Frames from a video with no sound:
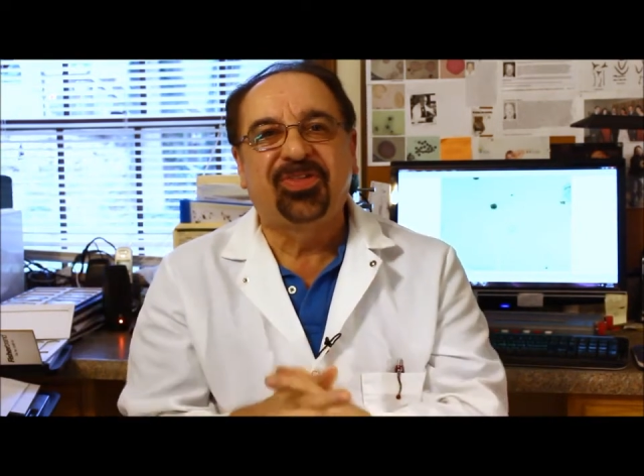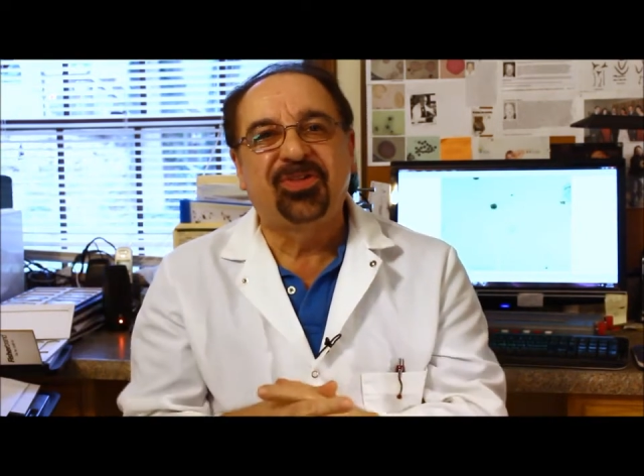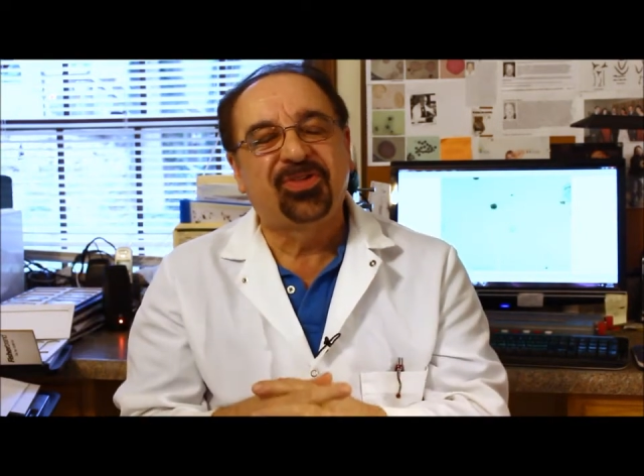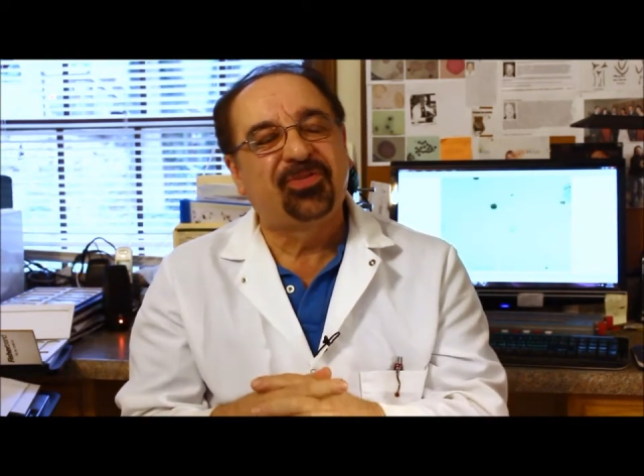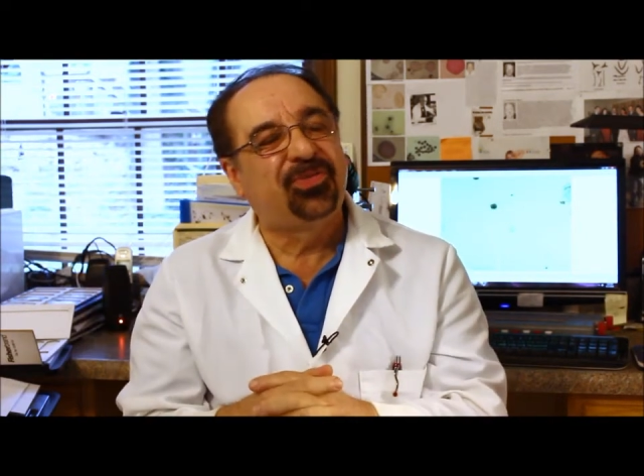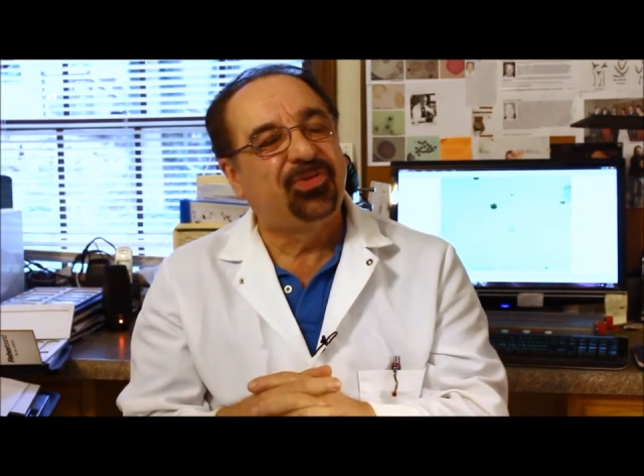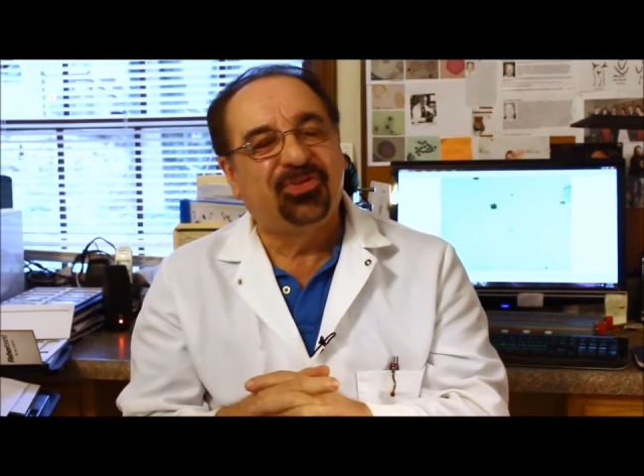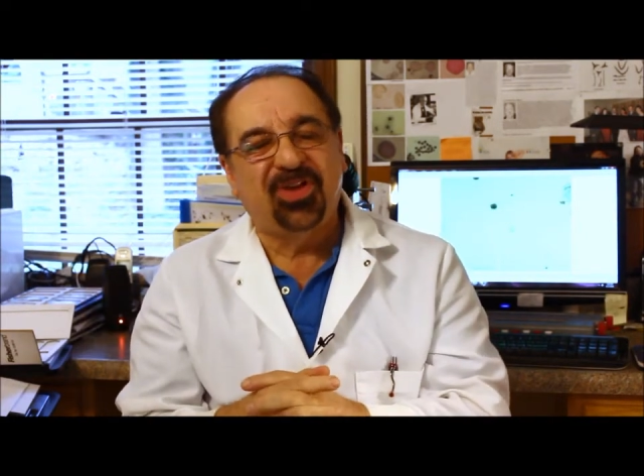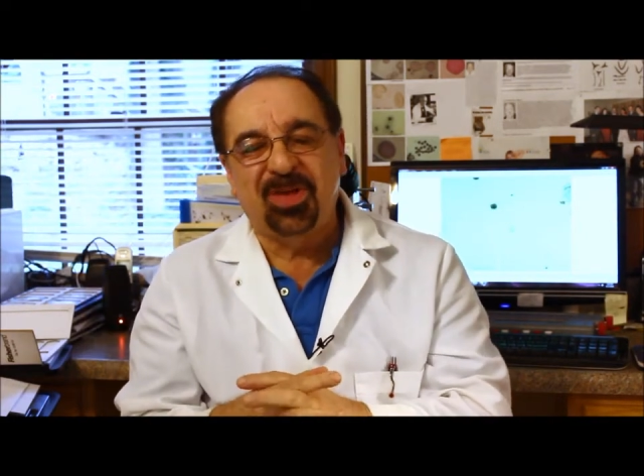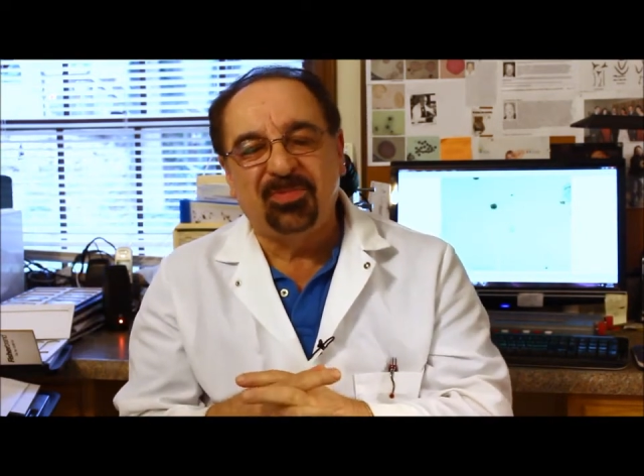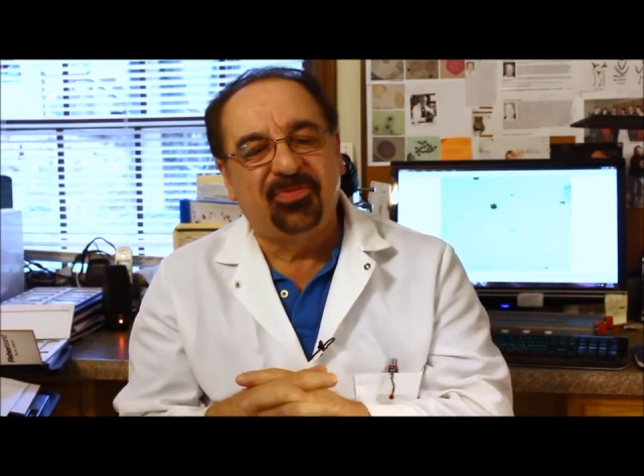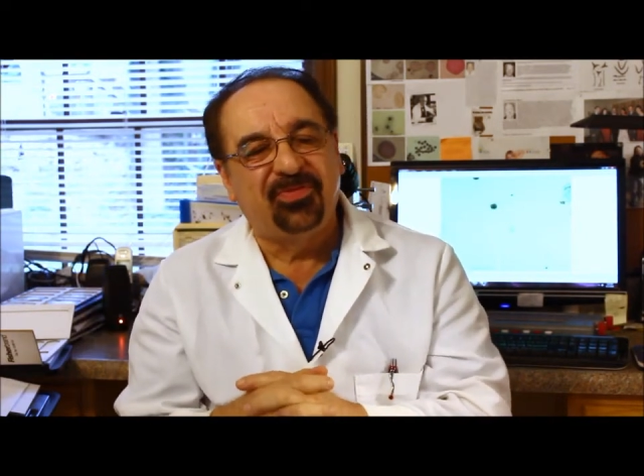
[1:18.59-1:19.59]
this a few
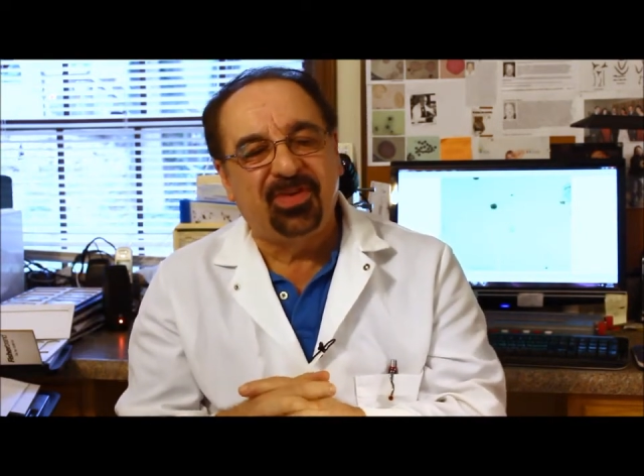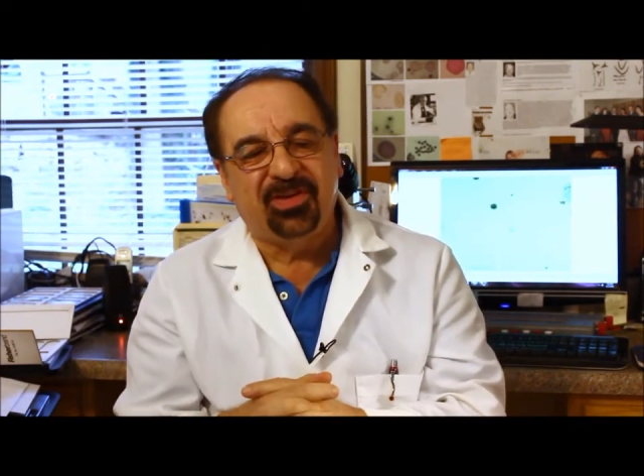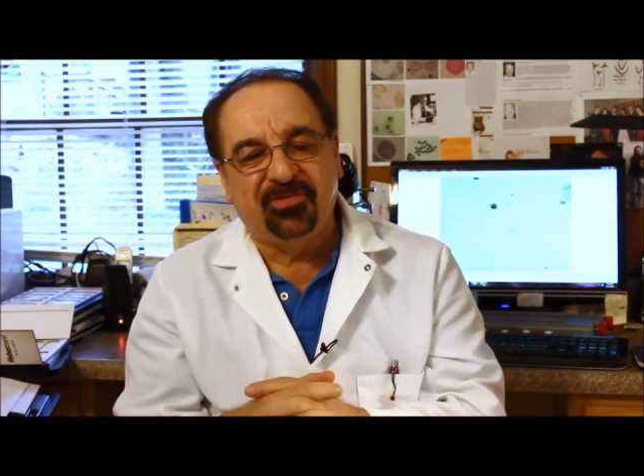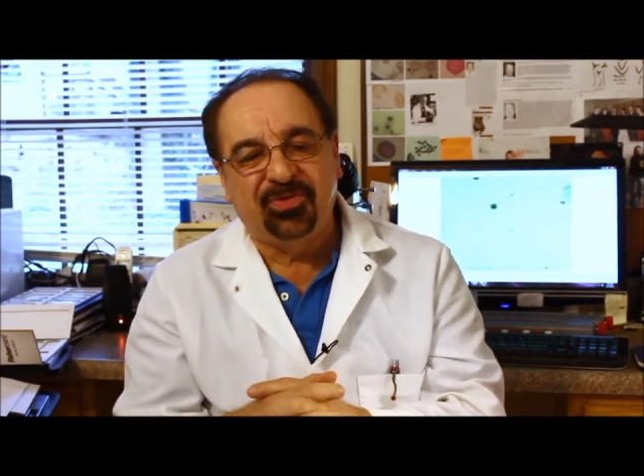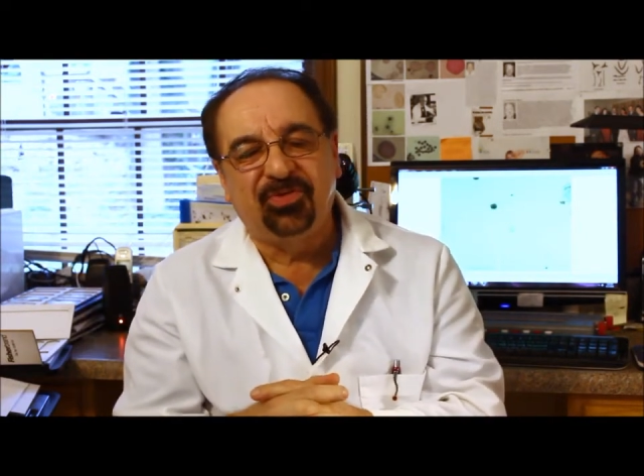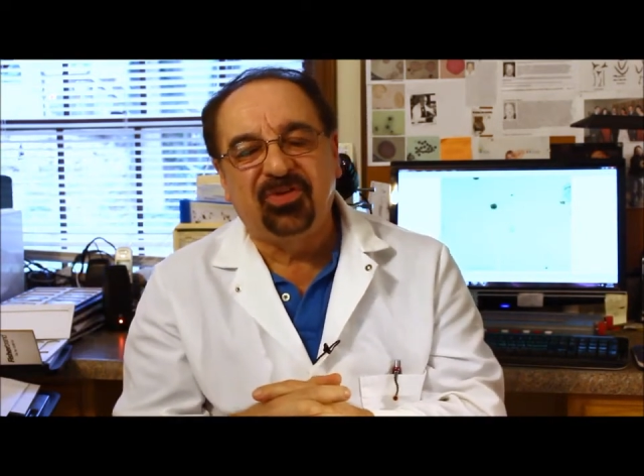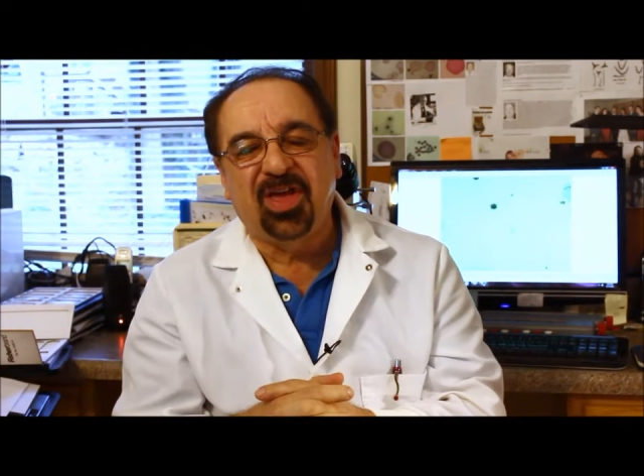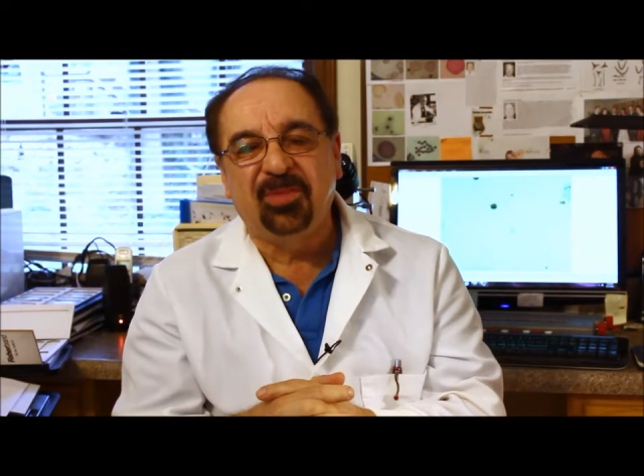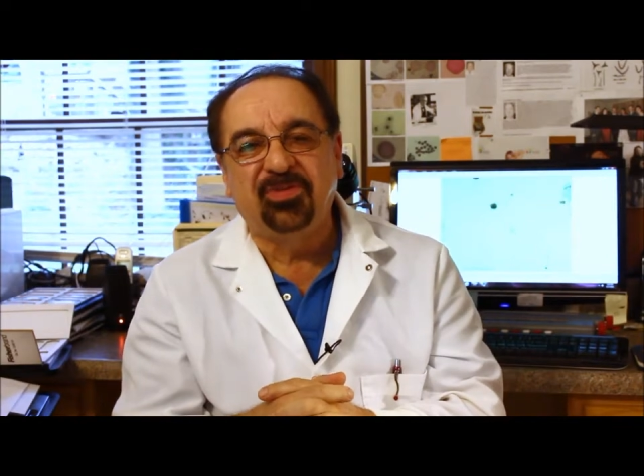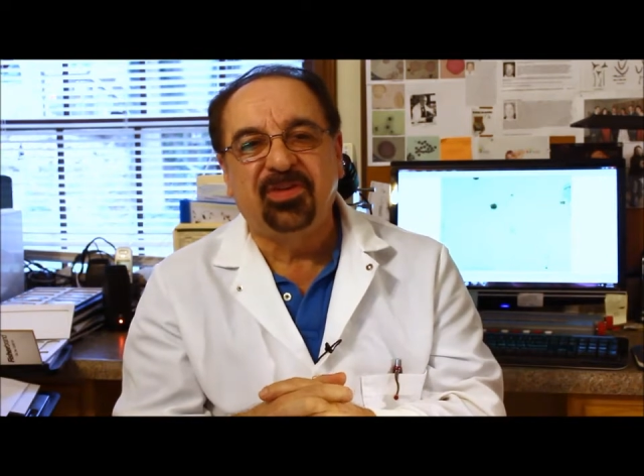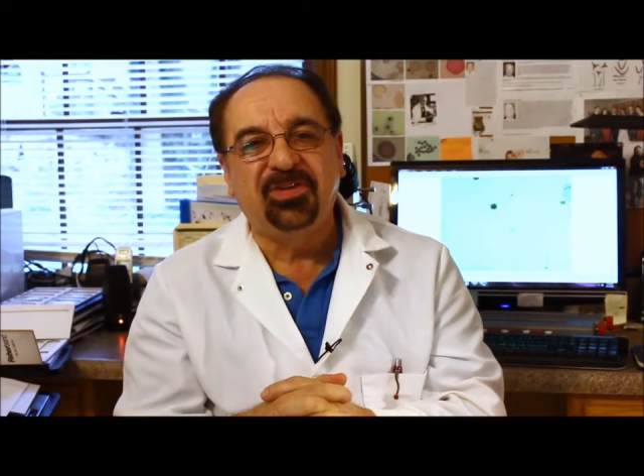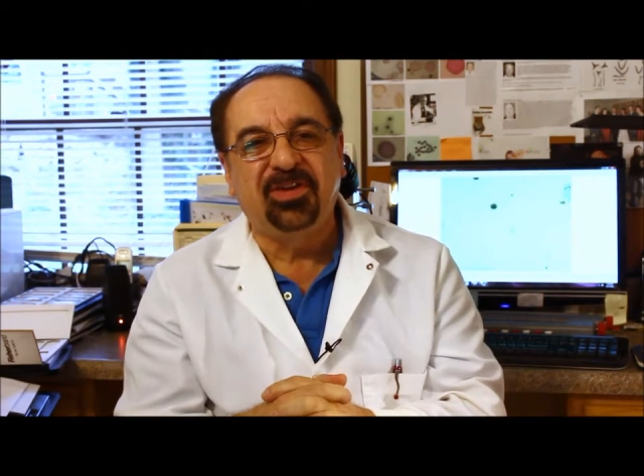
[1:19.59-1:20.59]

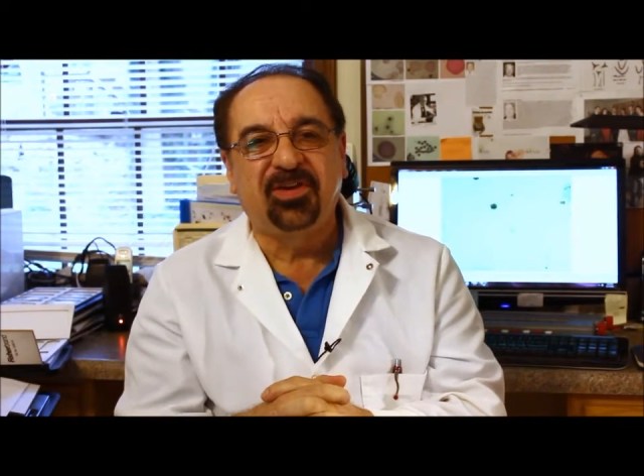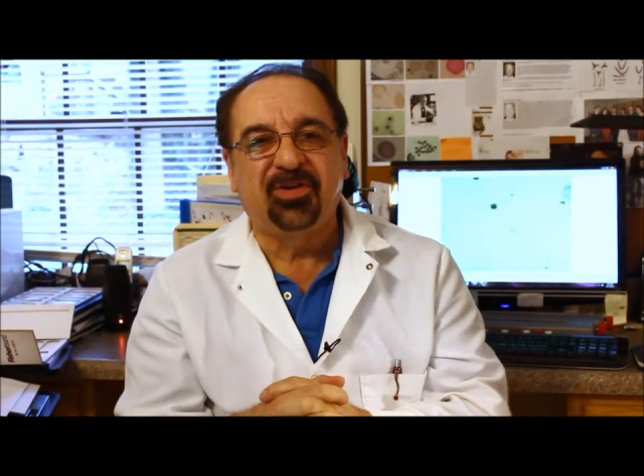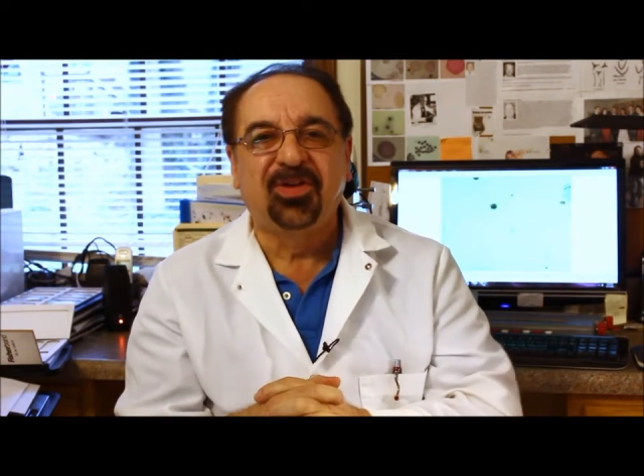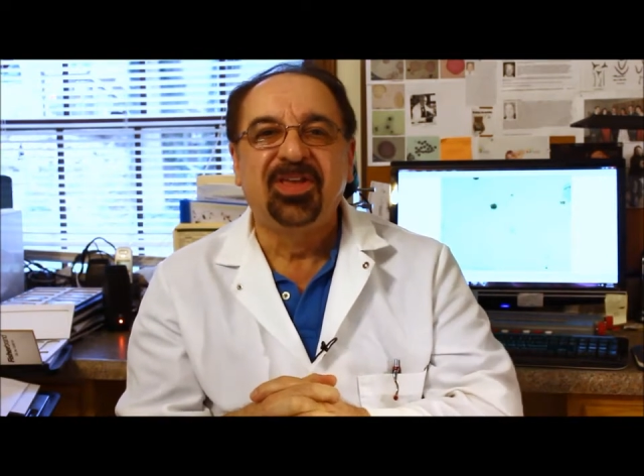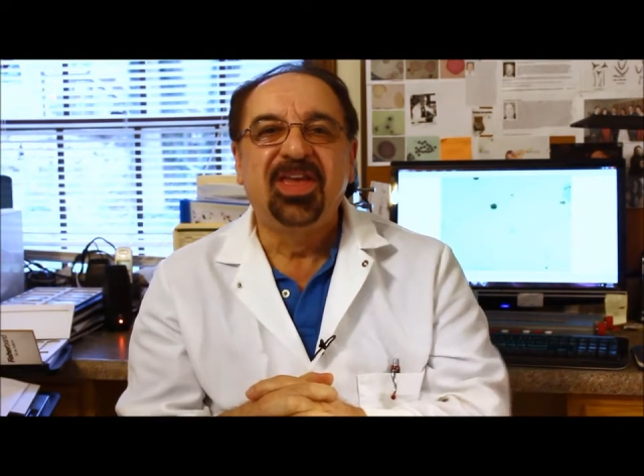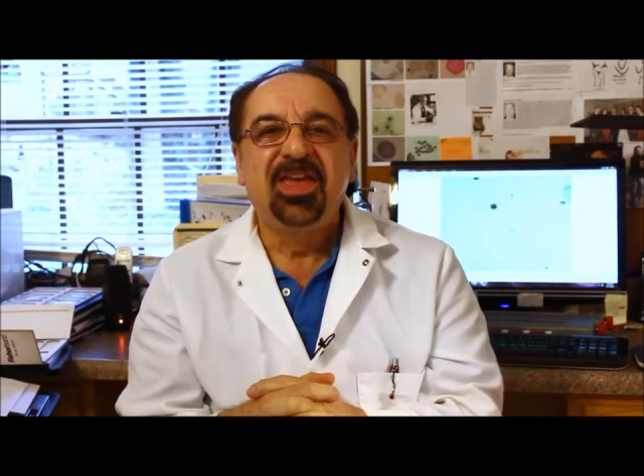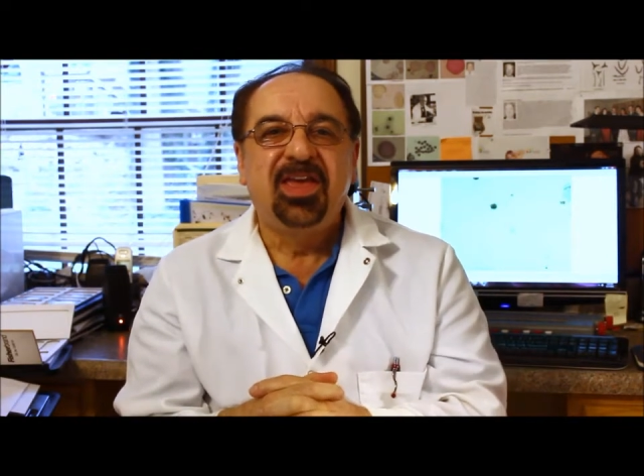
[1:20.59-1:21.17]
times a year,